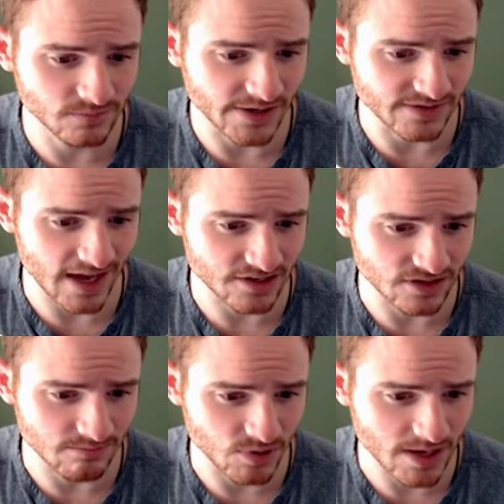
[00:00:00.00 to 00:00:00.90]
there's
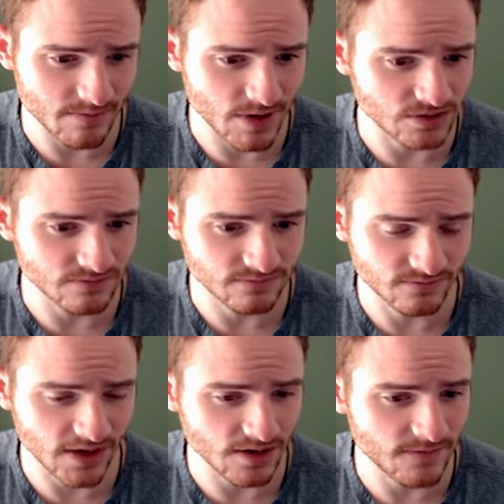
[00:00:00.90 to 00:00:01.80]
actually pretty much
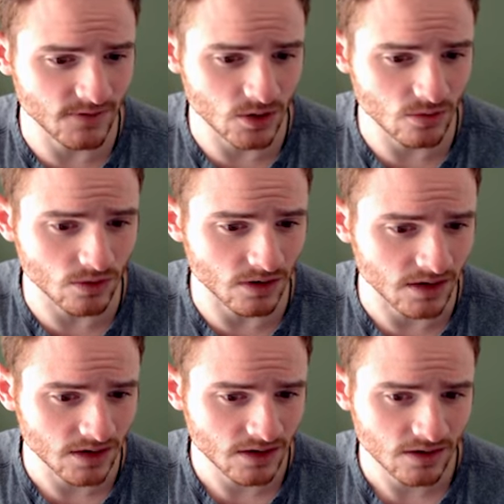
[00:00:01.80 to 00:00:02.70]
very few
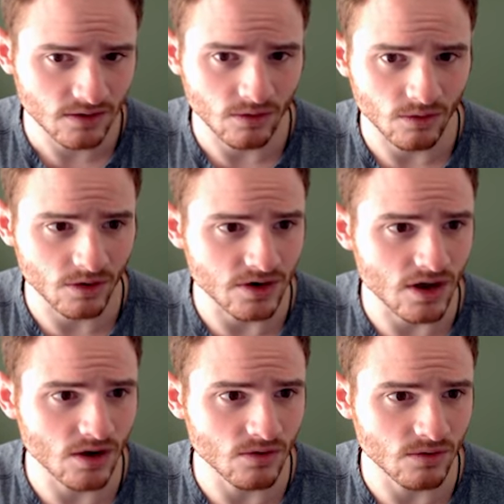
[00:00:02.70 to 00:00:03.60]
or or
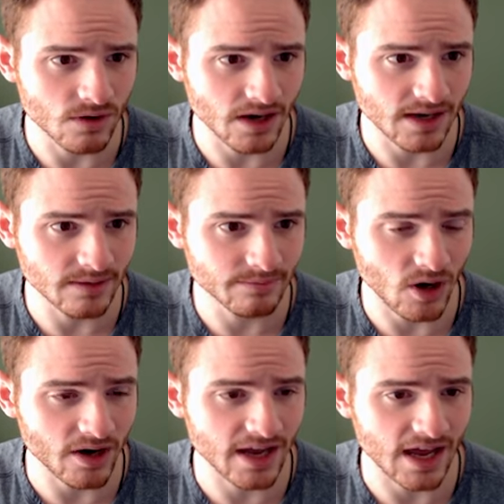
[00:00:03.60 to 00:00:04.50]
no uh,
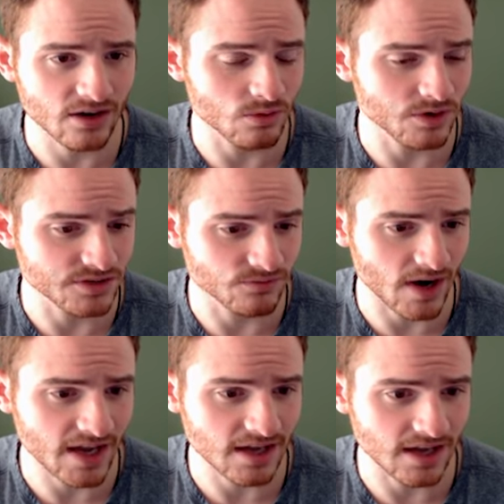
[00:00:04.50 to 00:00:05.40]
product categories
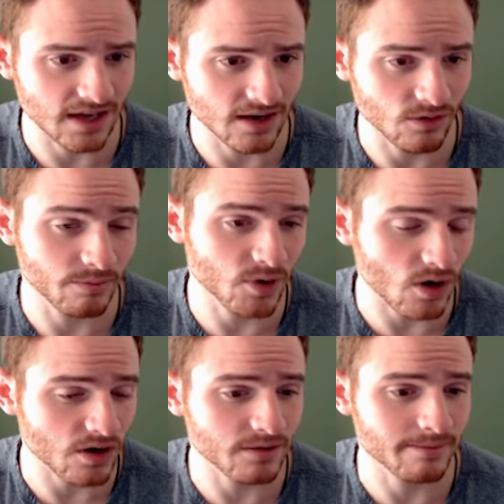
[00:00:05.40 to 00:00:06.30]
ranking or
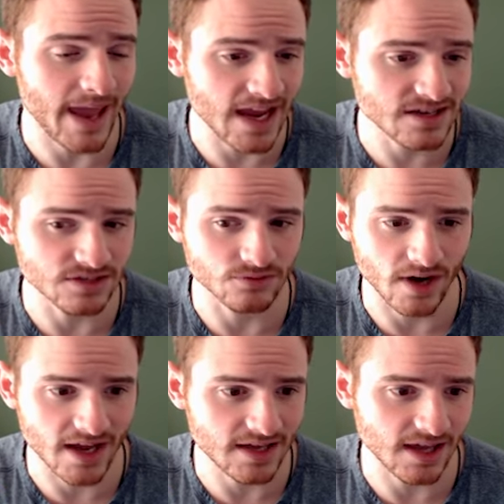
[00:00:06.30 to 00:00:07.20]
product pages
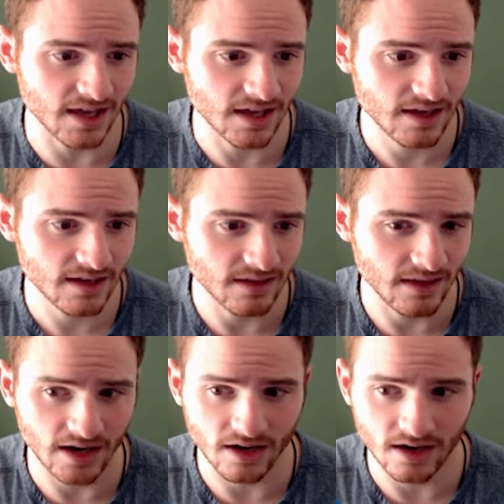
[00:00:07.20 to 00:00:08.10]
ranking
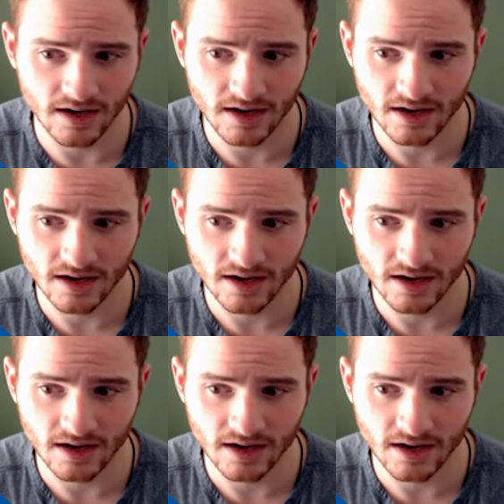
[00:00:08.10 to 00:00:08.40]
there.